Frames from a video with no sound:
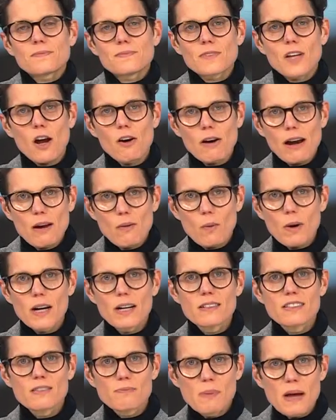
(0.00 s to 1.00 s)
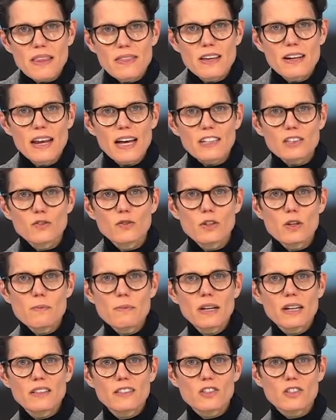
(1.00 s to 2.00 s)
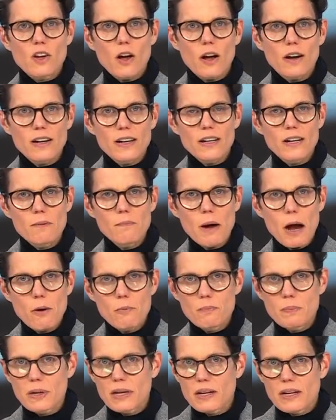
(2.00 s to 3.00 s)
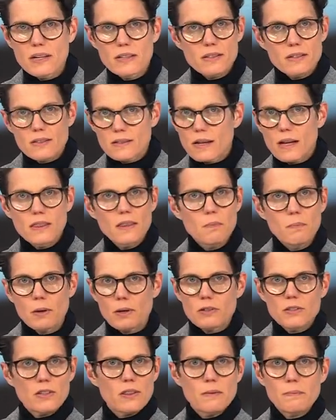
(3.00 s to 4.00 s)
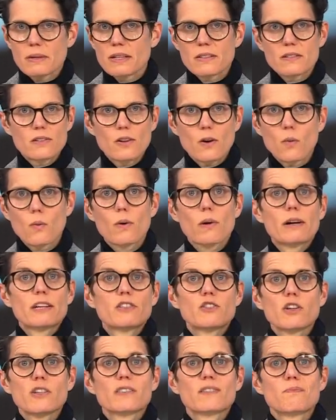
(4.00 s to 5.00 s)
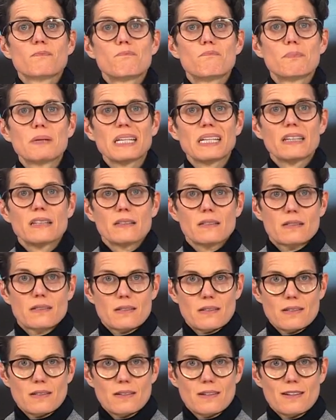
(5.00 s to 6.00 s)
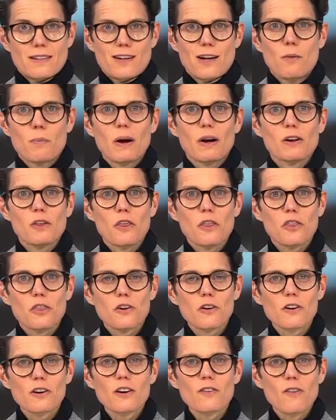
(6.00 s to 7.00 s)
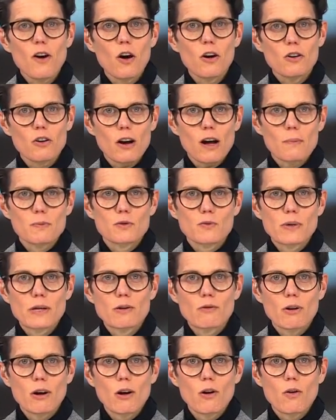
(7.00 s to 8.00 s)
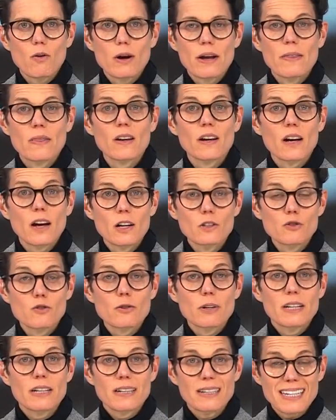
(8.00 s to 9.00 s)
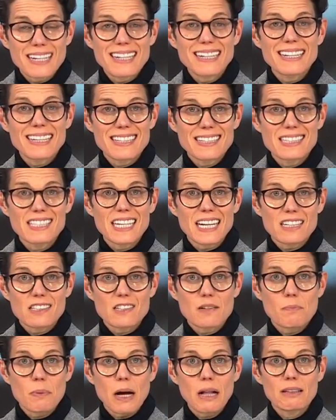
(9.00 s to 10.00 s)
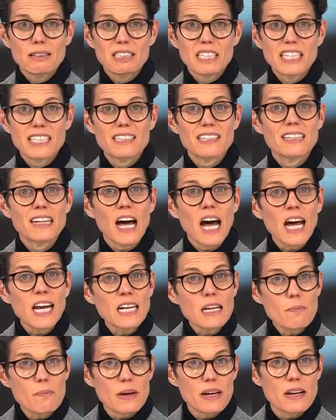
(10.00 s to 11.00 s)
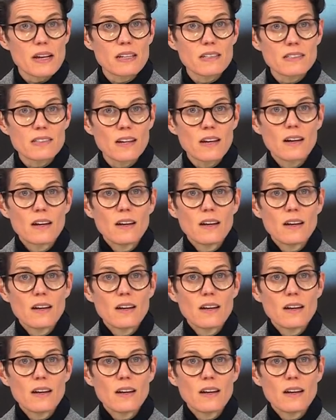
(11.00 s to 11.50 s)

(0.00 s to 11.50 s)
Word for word: All right, we're going to spend the next few minutes talking about bees, not the birds and the bees, don't worry, just bees. About a third of all crops we grow in the country need insects to pollinate, and honeybees